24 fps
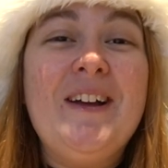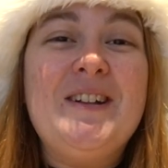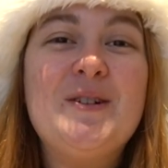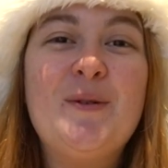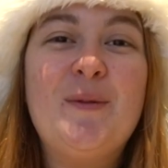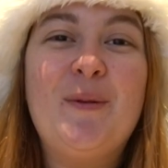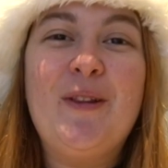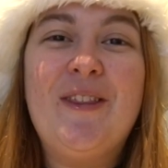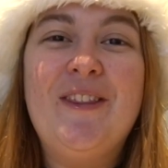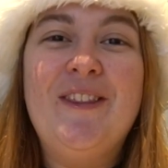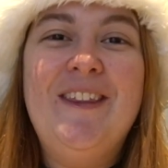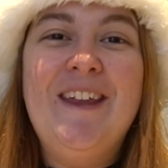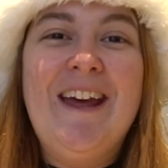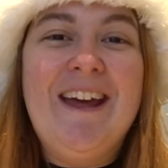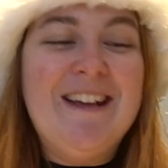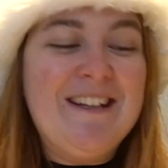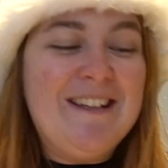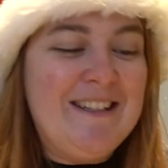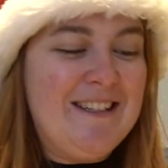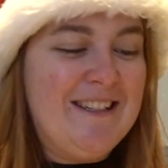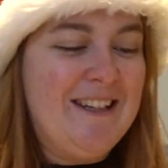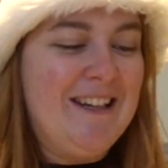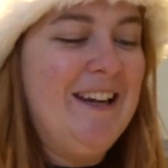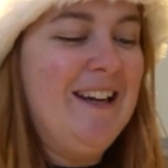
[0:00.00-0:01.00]
Well,
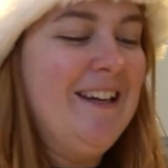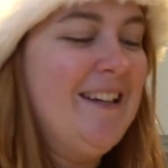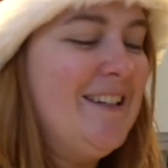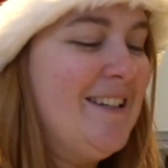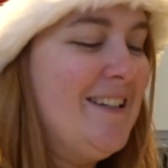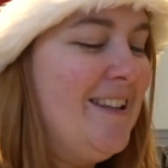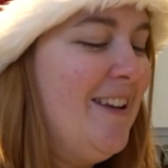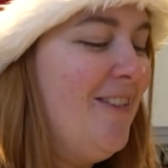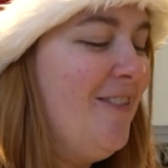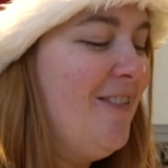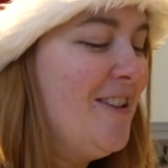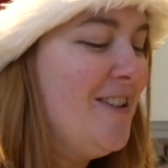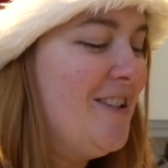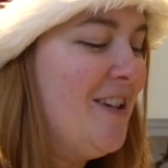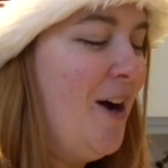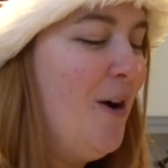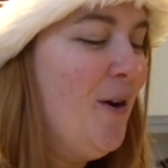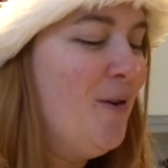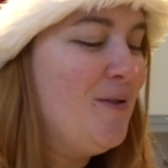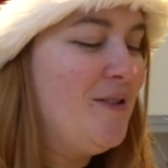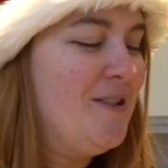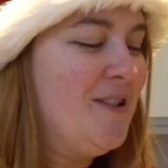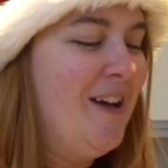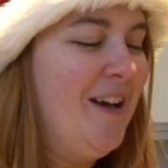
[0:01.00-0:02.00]
this is the
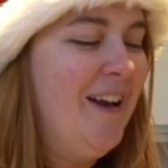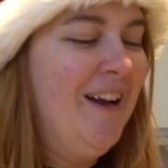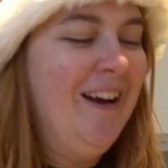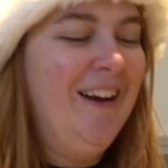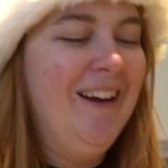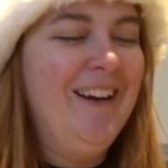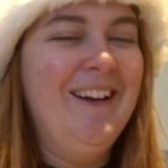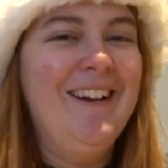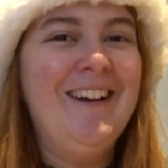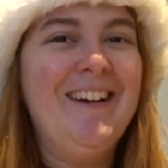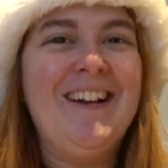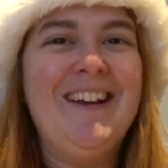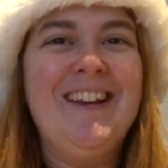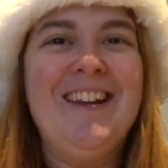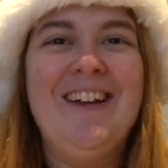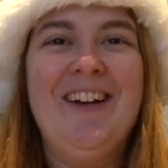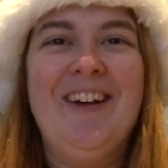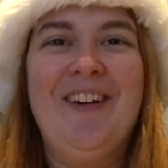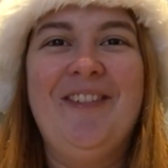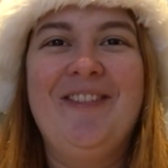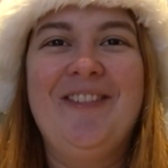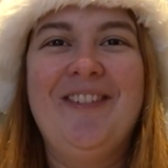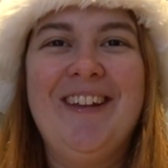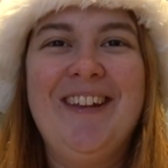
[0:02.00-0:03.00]
result. Look at
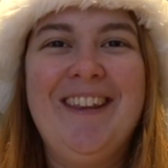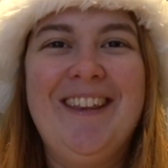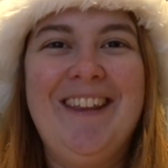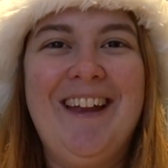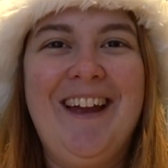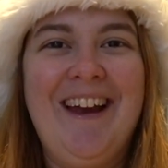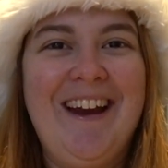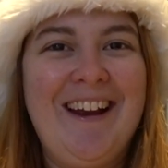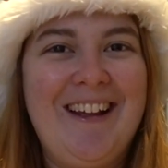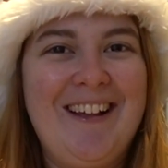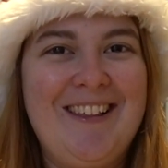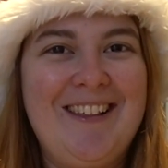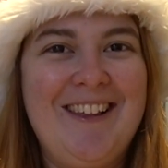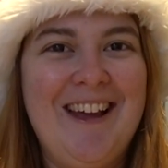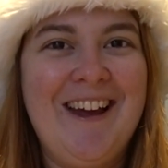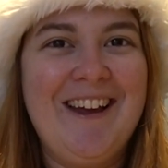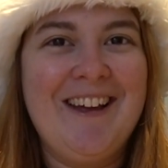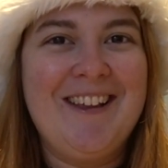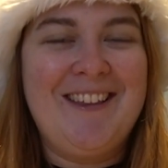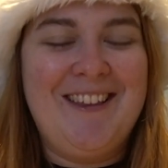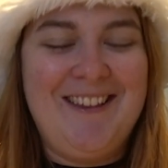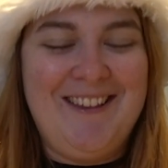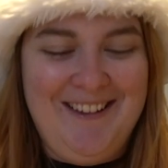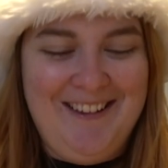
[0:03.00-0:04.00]
them. They
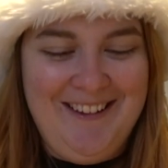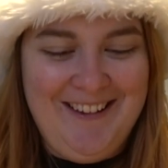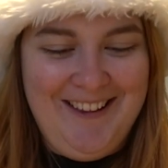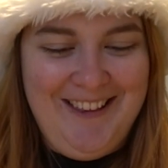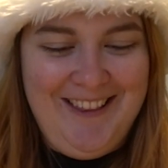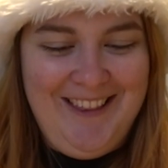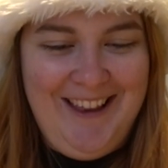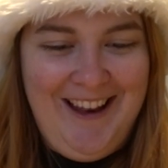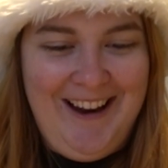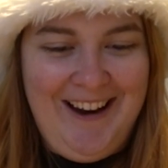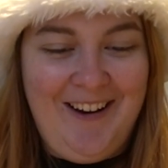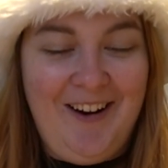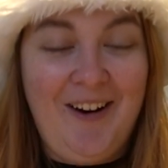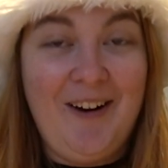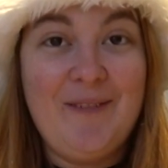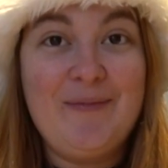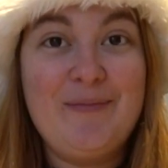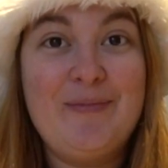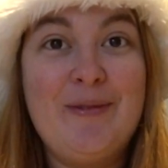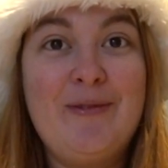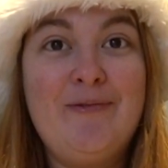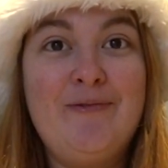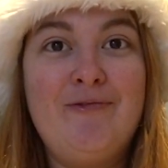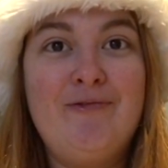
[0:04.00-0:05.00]
exist. They
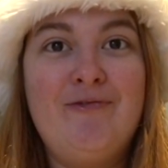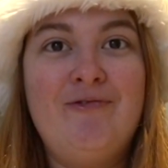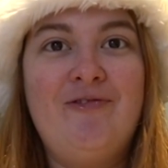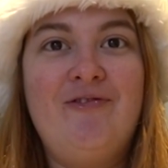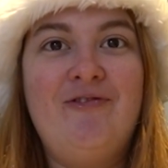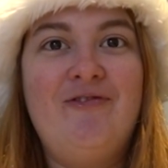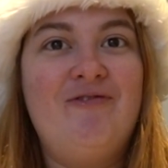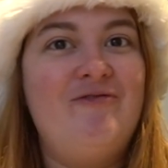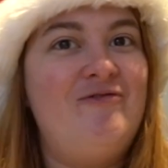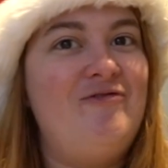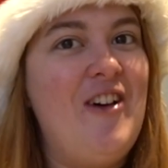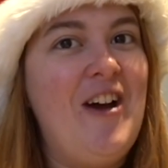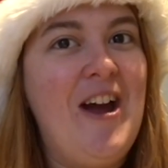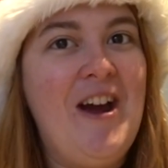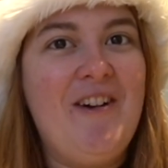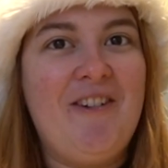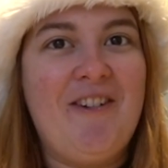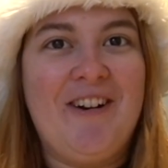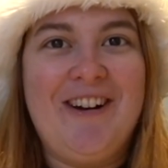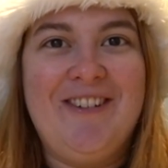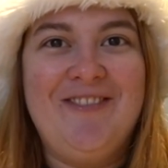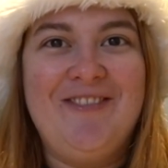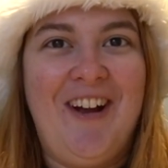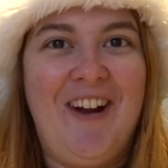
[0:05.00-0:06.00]
are
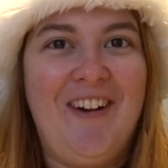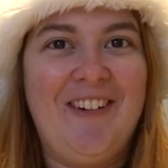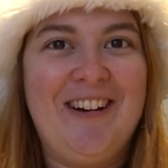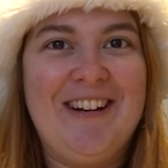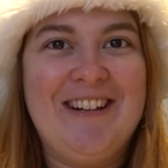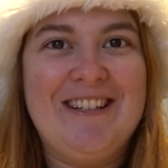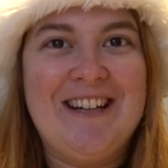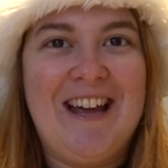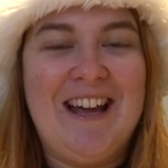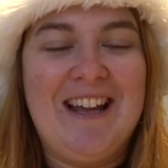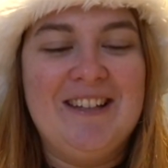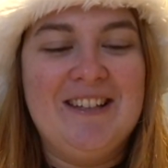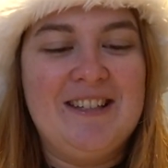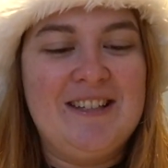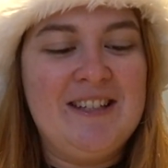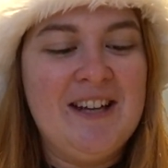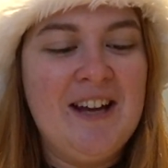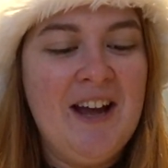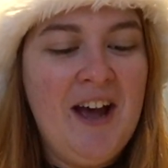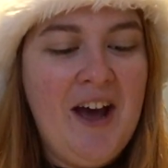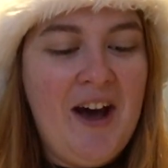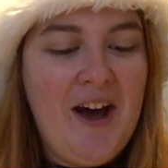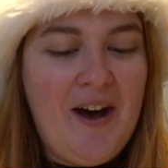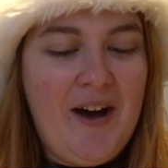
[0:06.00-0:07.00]
very, very dense.
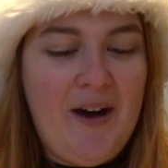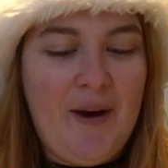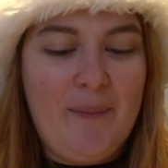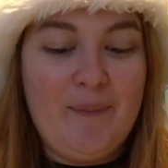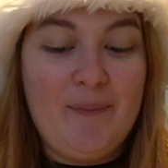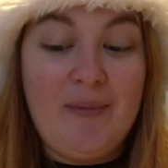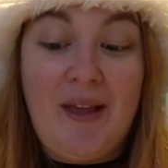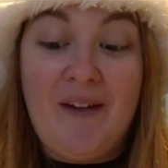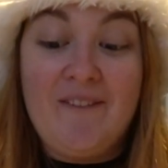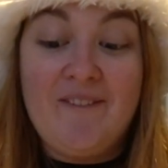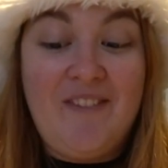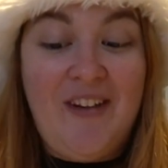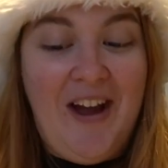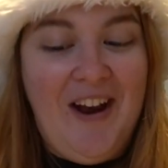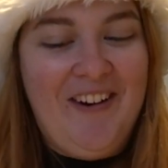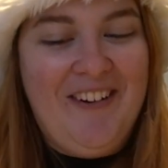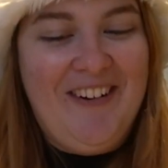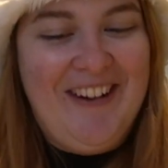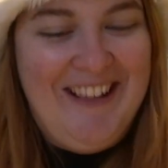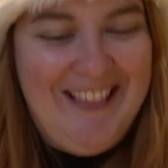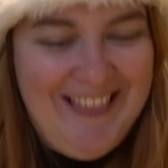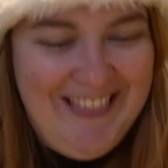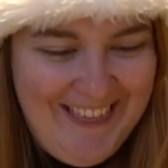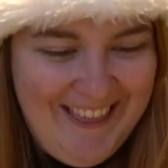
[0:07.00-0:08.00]
They're
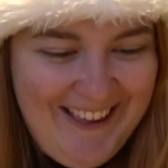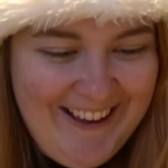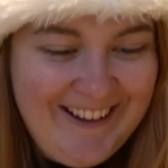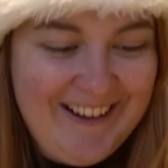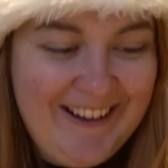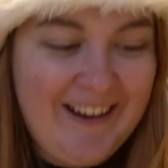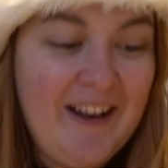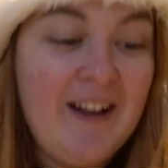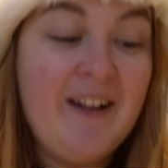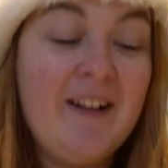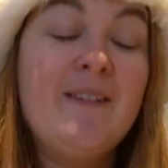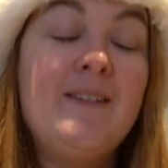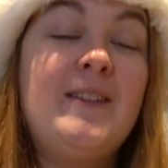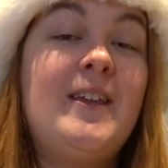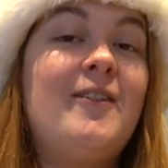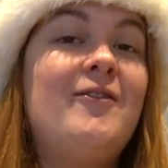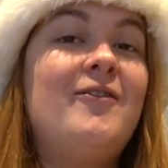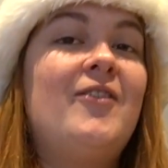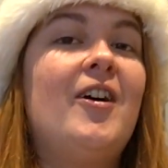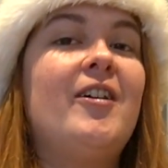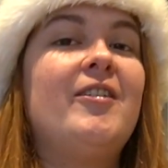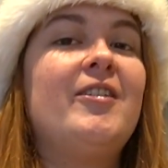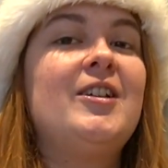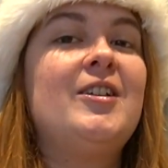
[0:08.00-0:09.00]
very thick. They're
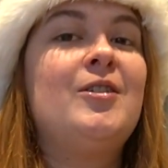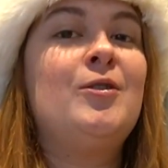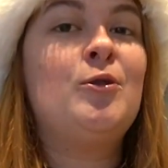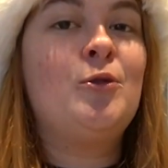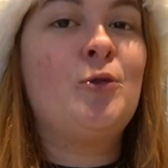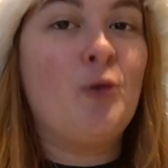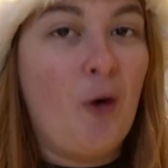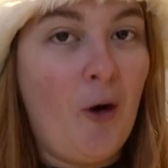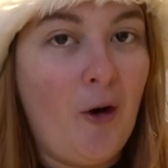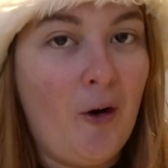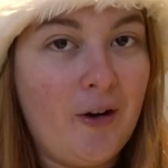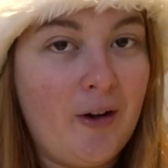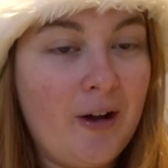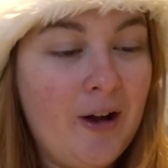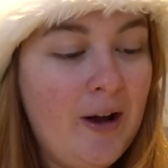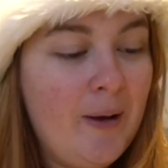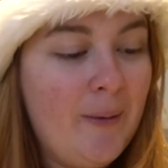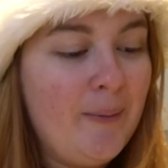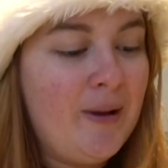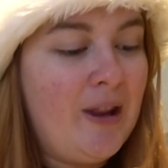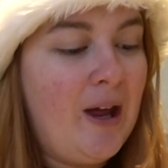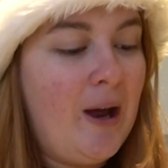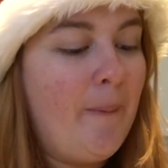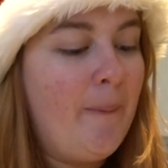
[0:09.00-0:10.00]
very strong.
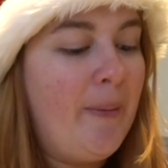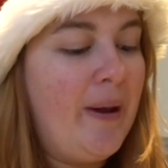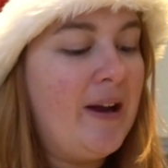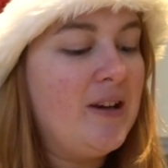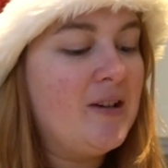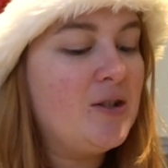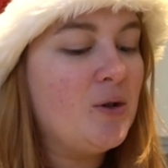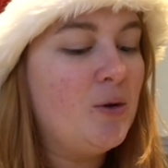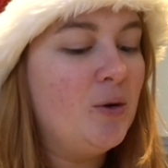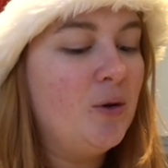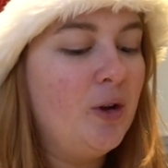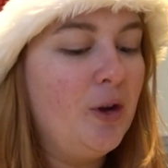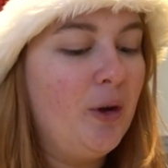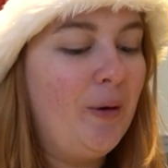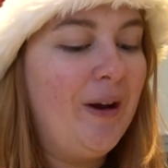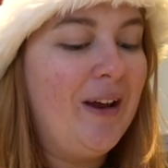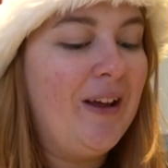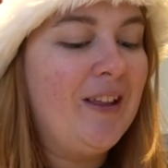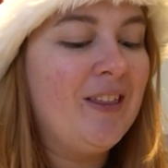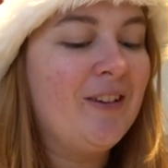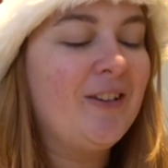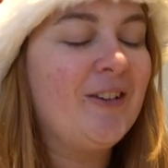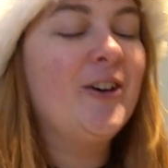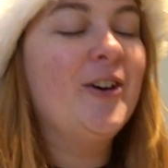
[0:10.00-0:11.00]
But they are baked all the
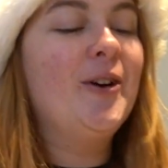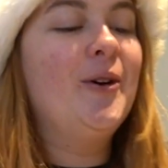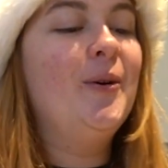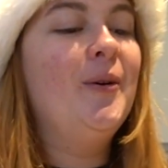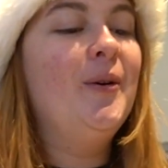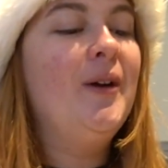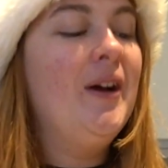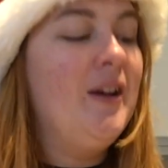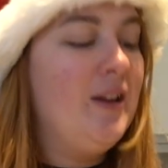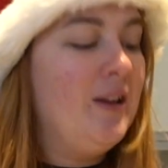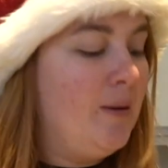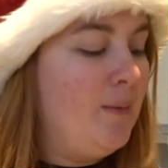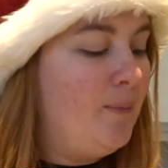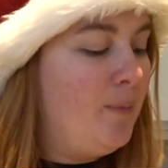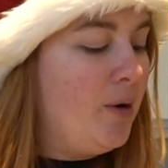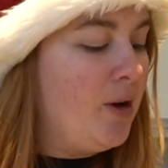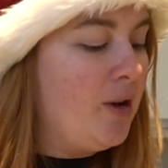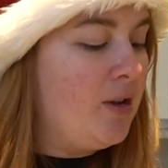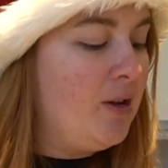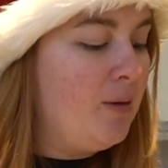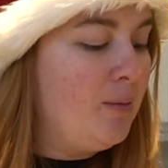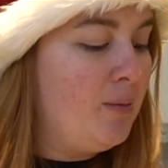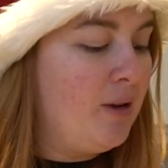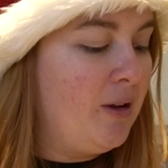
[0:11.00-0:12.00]
way through. The
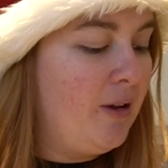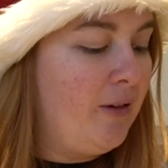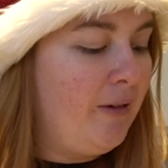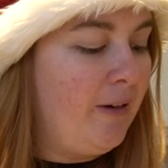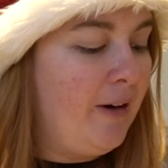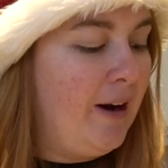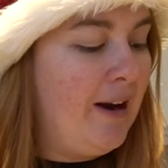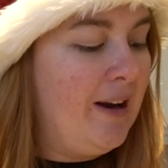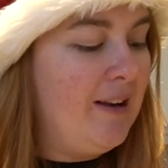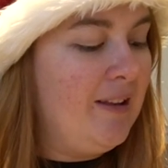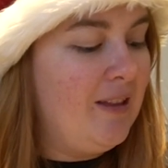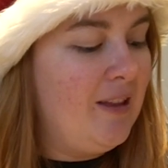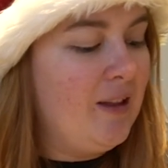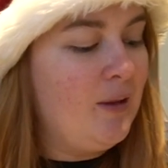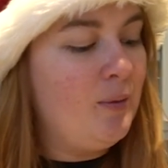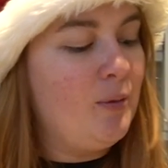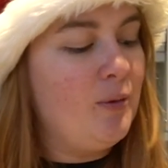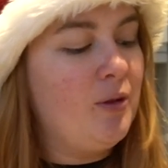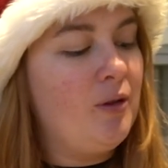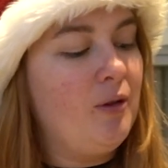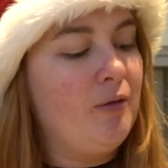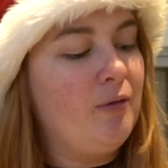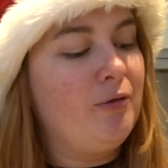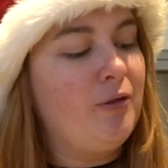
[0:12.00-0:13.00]
bottoms are great. This
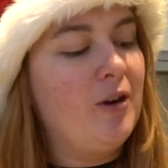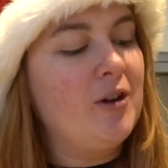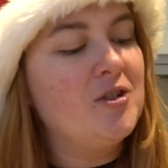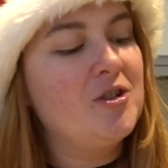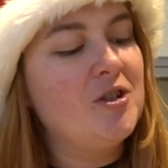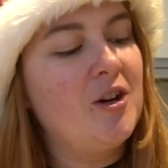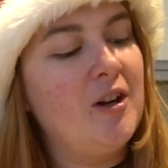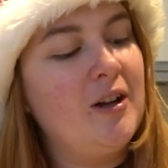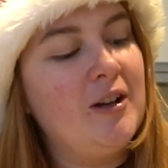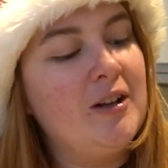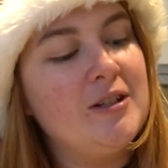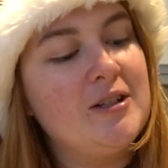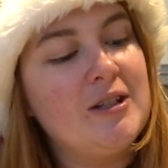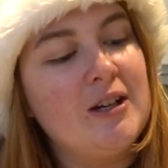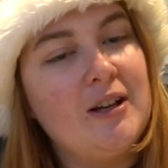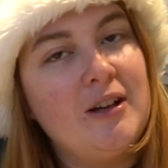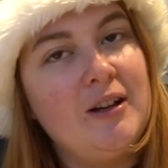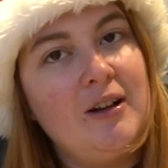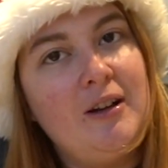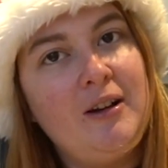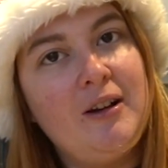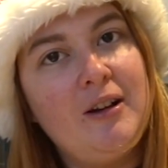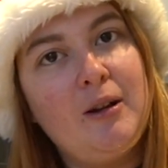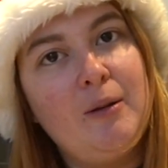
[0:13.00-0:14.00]
one's not fragile, is
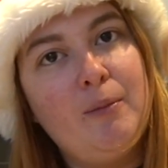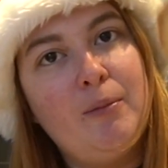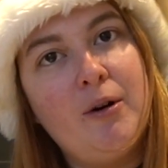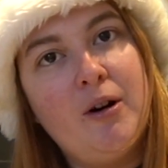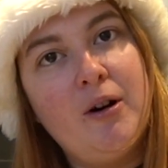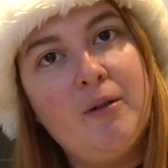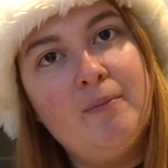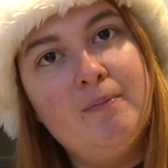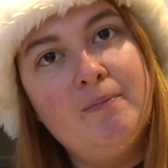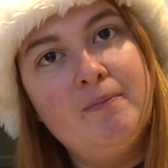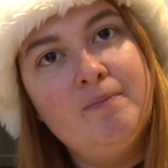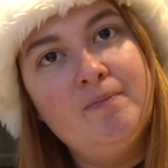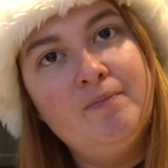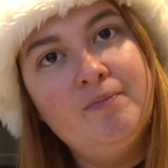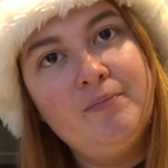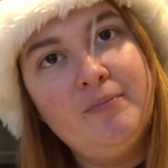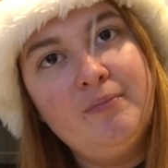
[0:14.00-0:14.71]
it? Look at the bottom.